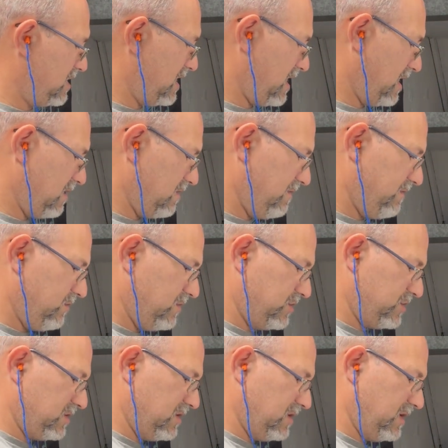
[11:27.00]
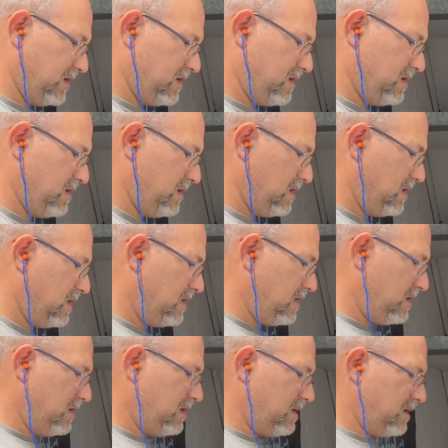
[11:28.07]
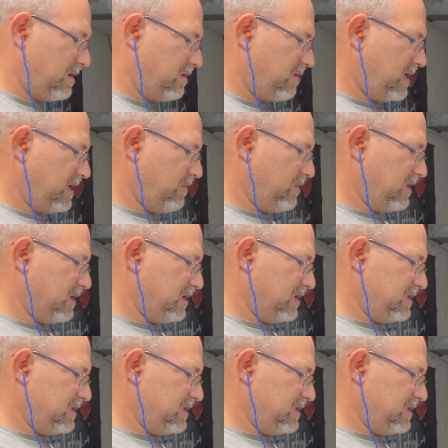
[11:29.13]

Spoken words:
tank, unfortunately. All right, we're going to